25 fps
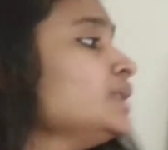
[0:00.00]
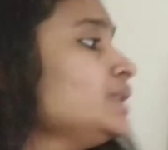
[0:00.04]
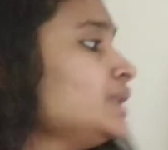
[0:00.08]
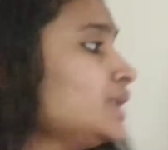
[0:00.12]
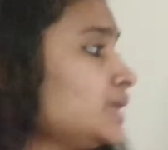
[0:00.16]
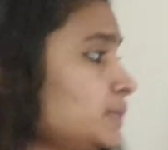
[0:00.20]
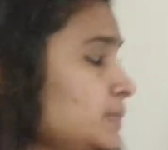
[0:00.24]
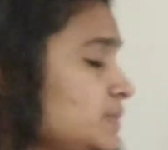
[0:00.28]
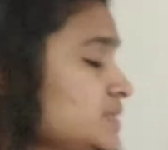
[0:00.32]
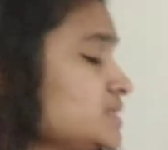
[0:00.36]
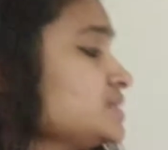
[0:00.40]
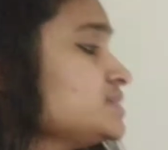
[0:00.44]

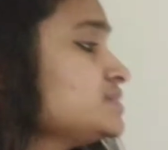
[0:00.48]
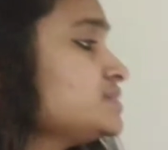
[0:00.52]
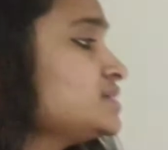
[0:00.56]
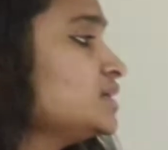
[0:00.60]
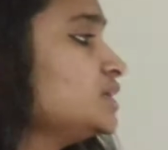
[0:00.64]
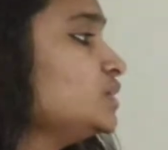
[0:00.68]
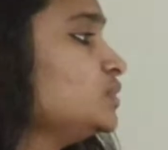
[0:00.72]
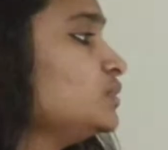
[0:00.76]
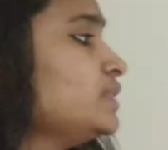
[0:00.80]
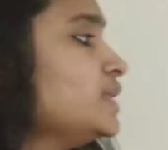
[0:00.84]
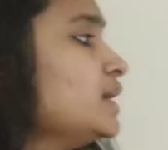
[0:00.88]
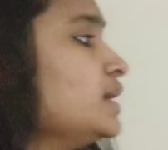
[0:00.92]
Let me just
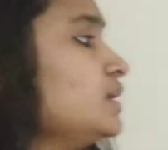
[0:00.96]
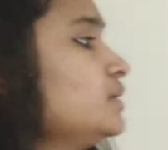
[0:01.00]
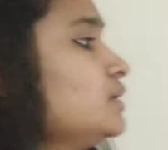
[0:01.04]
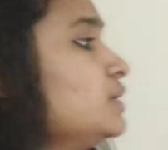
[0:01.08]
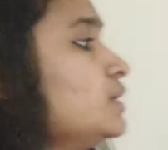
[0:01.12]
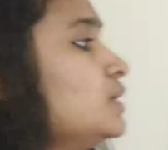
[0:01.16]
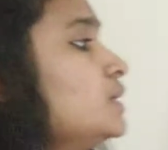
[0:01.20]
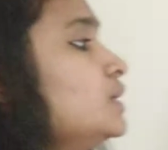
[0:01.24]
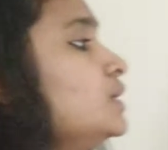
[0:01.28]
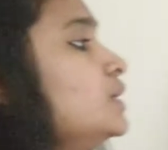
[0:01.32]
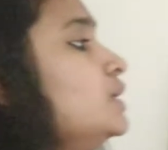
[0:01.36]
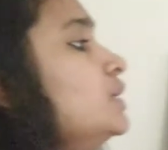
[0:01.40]
tell you that
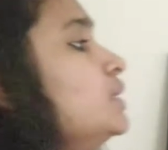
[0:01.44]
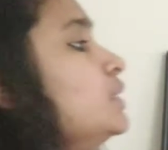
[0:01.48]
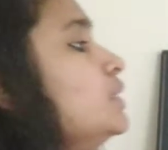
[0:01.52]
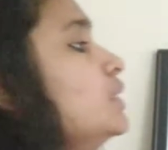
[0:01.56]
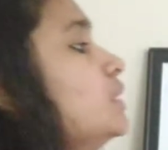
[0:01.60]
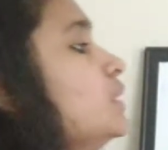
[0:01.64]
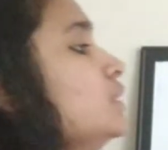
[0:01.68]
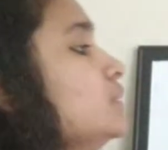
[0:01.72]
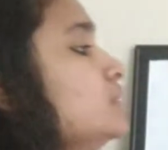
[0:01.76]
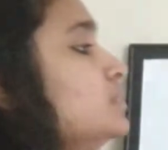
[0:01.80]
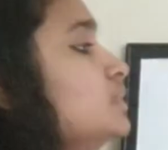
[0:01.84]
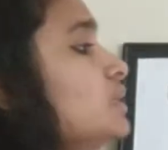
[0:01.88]

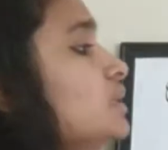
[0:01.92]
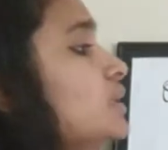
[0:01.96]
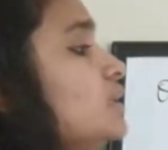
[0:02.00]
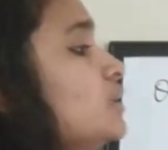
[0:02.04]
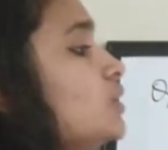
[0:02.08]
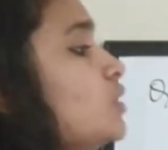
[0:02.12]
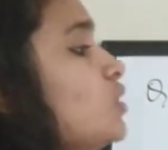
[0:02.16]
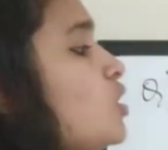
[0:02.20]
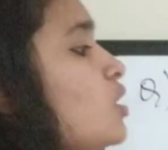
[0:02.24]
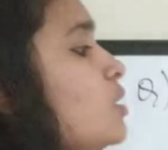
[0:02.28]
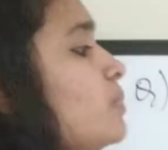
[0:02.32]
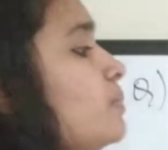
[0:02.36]

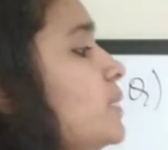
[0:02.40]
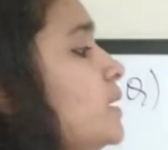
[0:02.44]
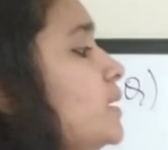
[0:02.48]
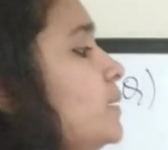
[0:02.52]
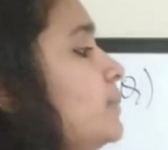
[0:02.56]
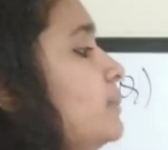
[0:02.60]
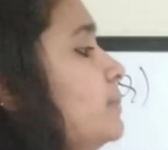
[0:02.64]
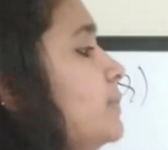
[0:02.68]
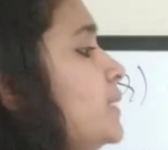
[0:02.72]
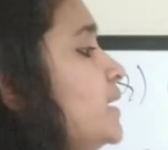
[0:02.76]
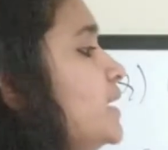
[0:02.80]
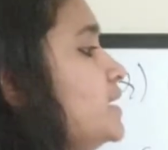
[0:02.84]
the
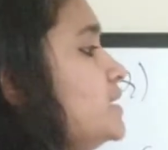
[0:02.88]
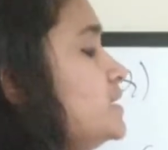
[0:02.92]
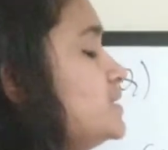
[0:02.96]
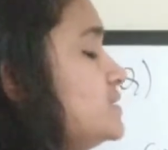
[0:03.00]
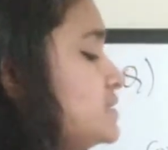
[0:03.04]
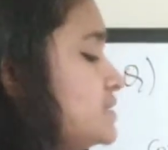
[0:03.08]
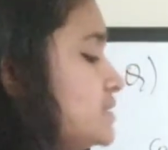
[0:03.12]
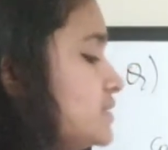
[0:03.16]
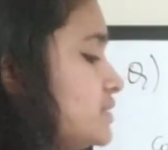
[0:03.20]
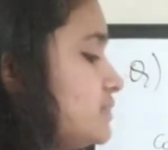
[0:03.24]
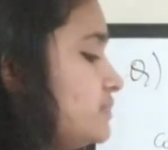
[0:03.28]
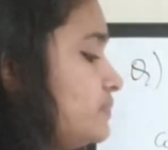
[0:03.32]
common
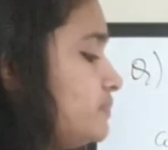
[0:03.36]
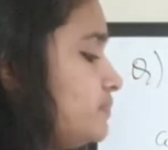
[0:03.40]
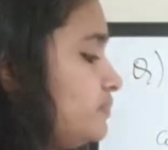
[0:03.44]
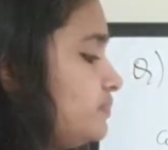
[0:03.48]
base